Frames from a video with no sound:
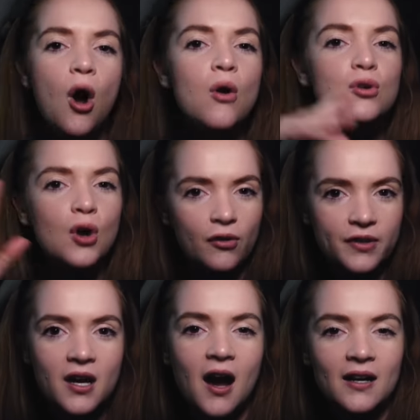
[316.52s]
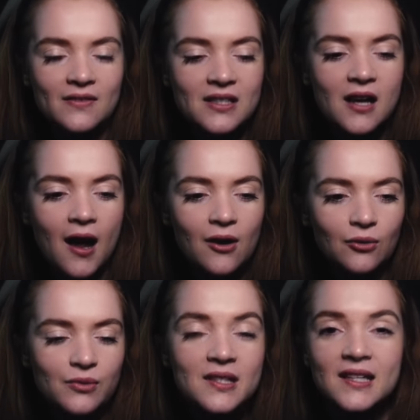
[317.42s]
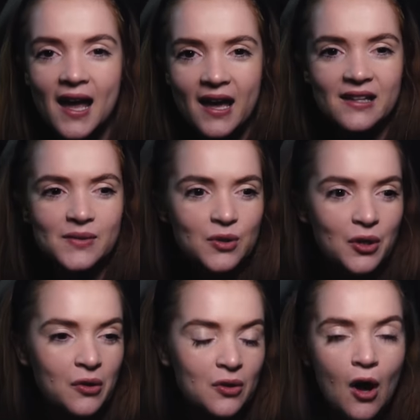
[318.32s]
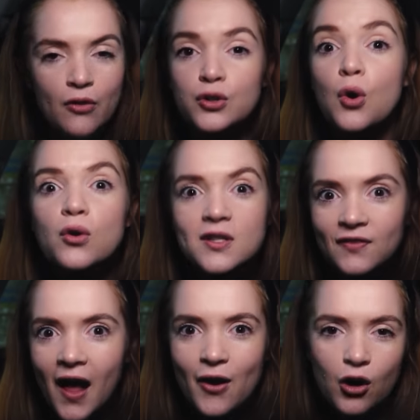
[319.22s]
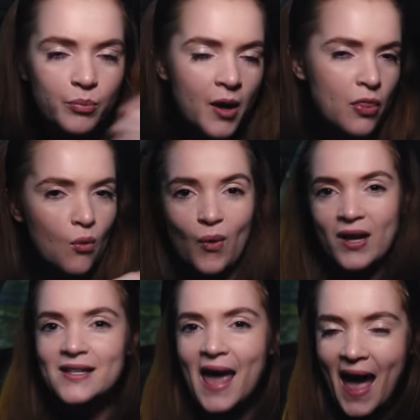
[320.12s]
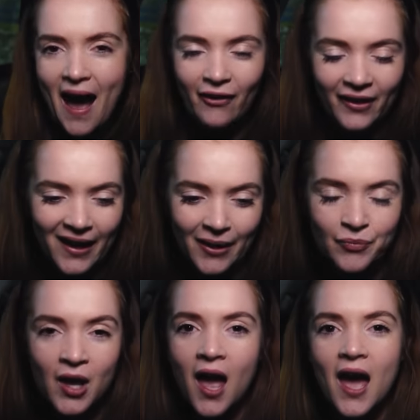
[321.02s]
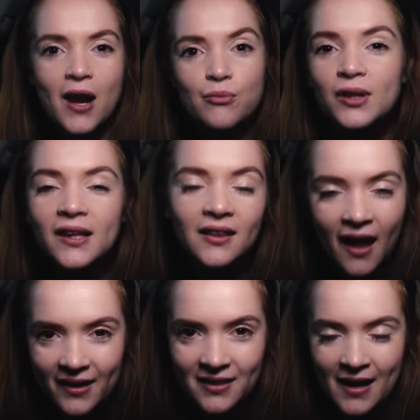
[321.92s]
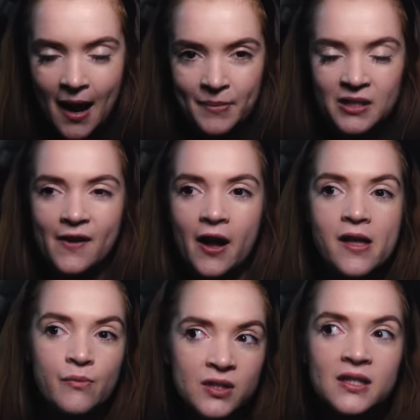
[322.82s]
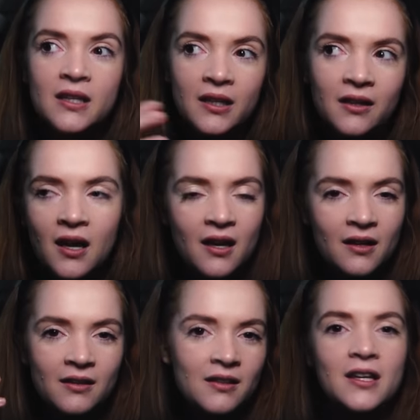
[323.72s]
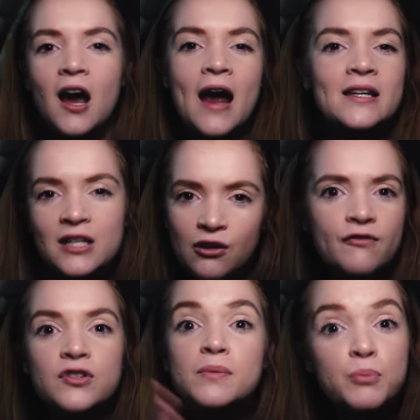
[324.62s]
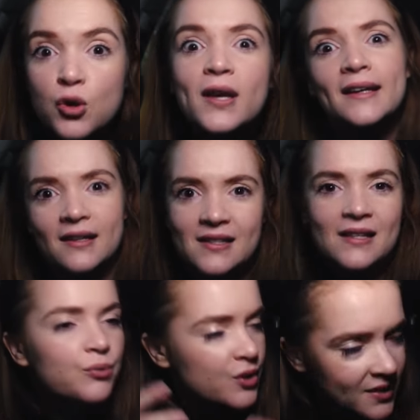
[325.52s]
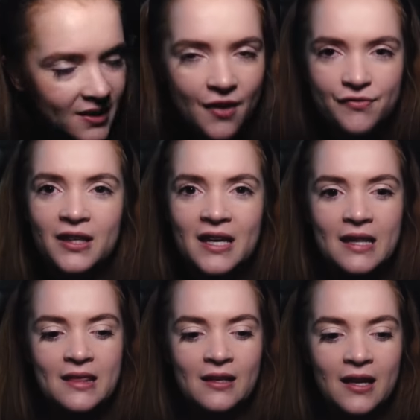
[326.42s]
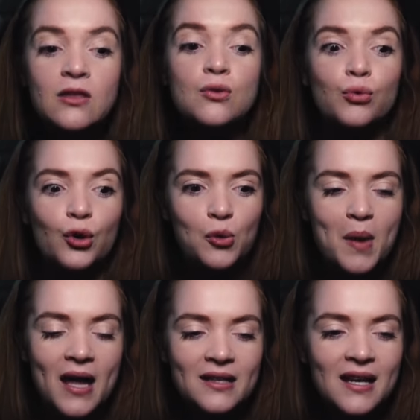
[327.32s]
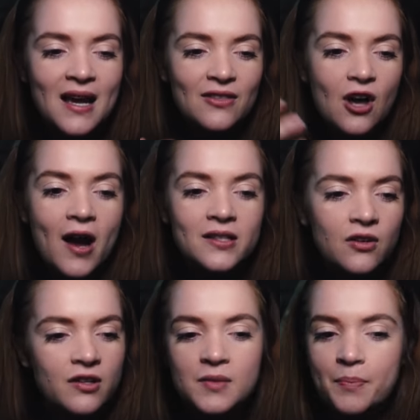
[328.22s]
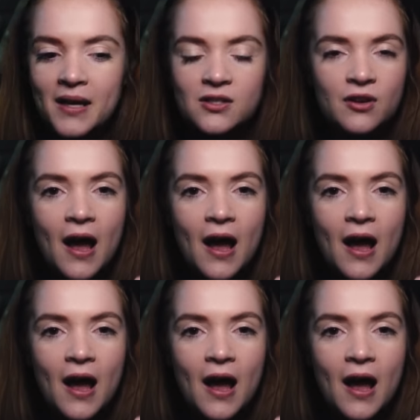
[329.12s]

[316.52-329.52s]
old gothic kind of style scares. You know, the doors fly open, the wind howling. And I really liked that atmosphere. It was the idea of spookiness. It was definitely in the room. And the idea, it's based on